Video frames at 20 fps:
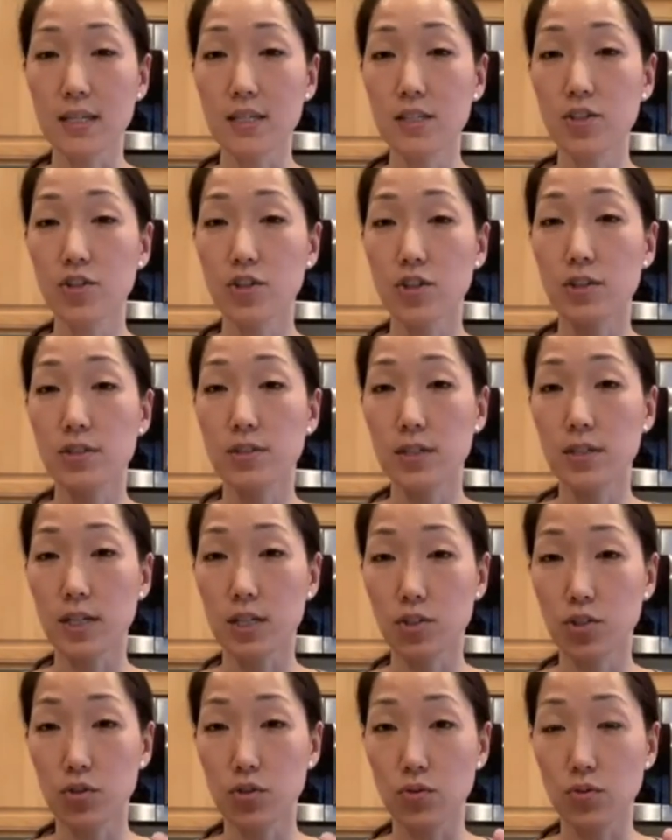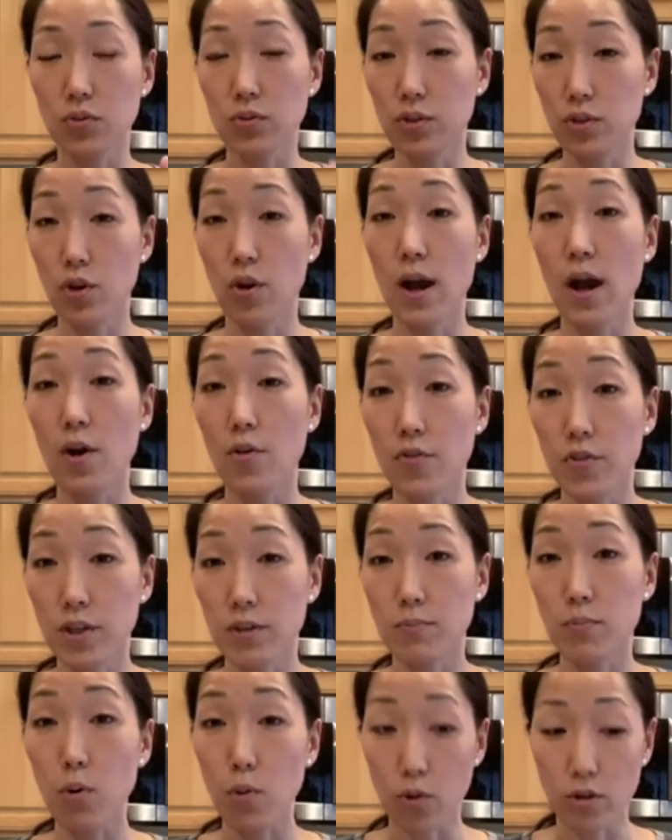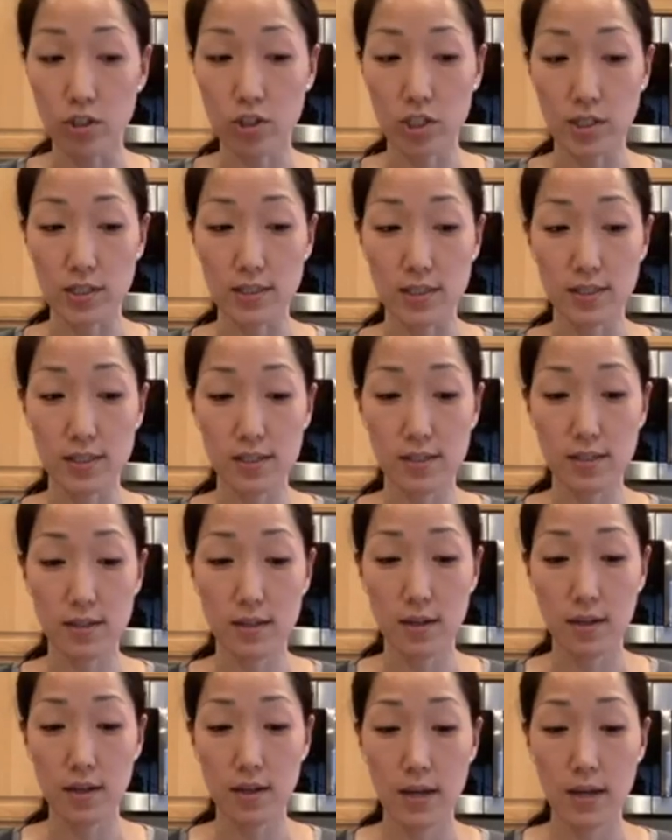easier to stick to your healthy portions.